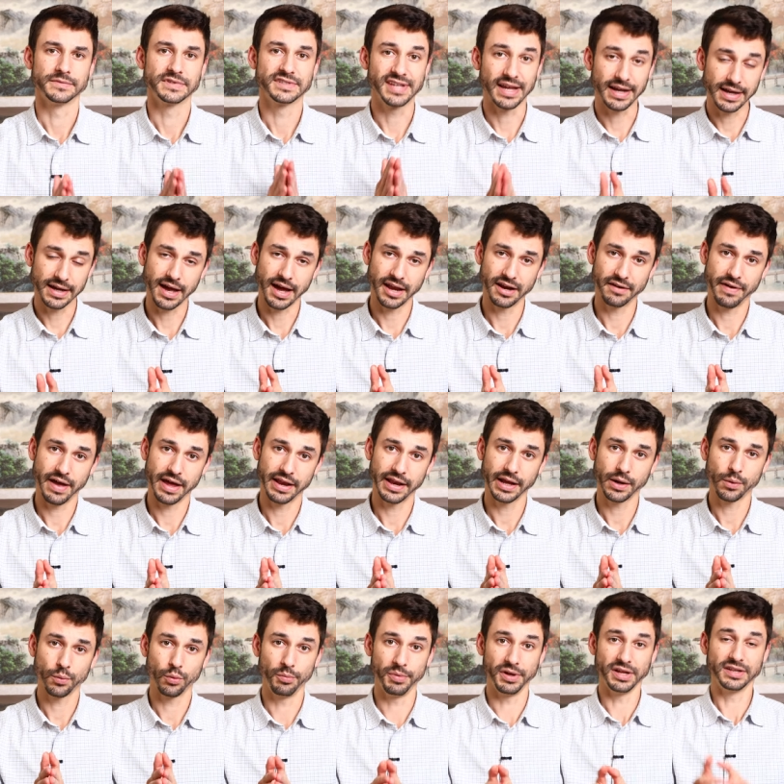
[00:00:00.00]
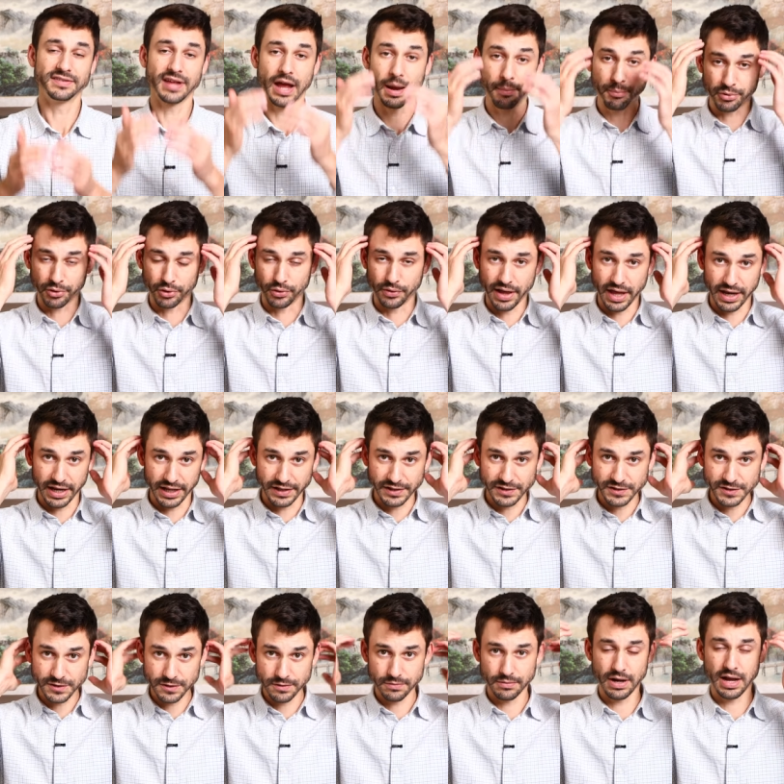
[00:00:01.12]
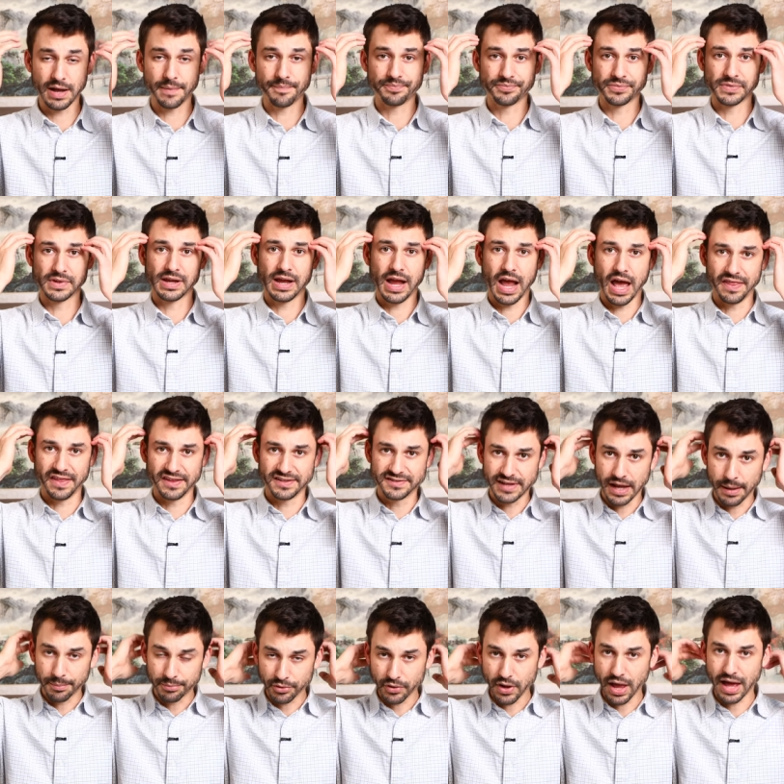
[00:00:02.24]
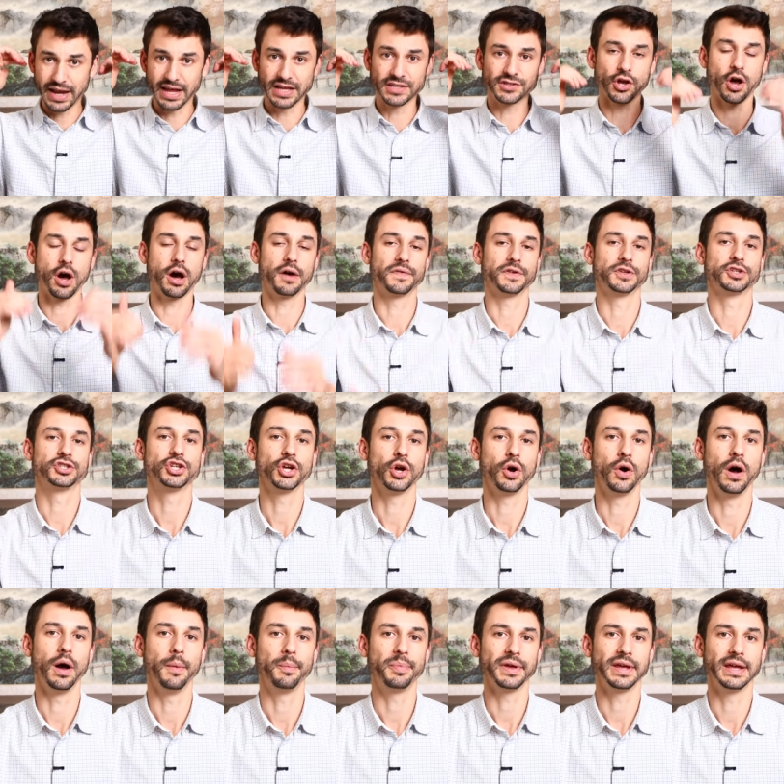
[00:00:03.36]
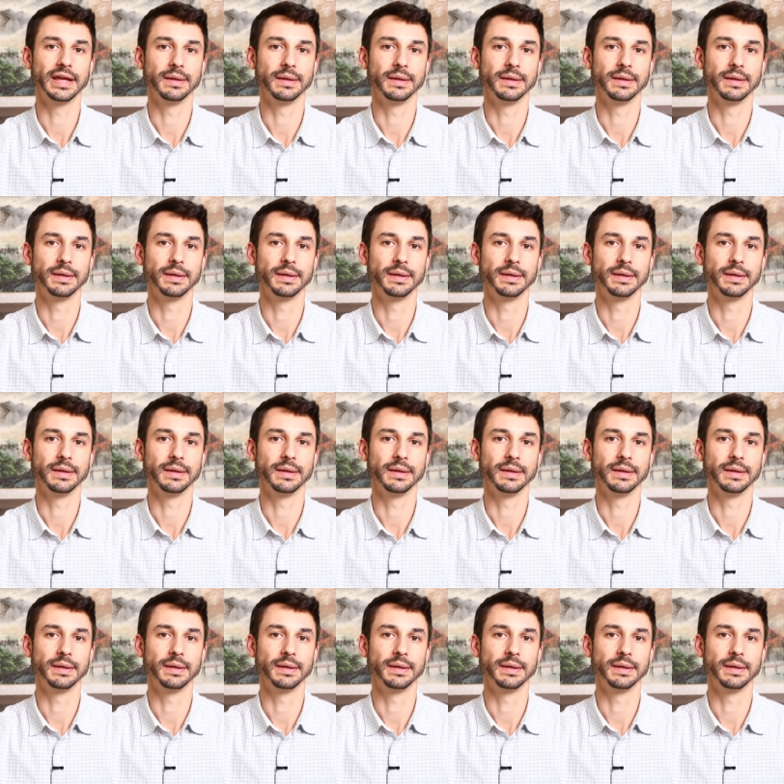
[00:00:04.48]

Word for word: Second kind of headache would be temporal headaches, right? And these temporal headaches often show up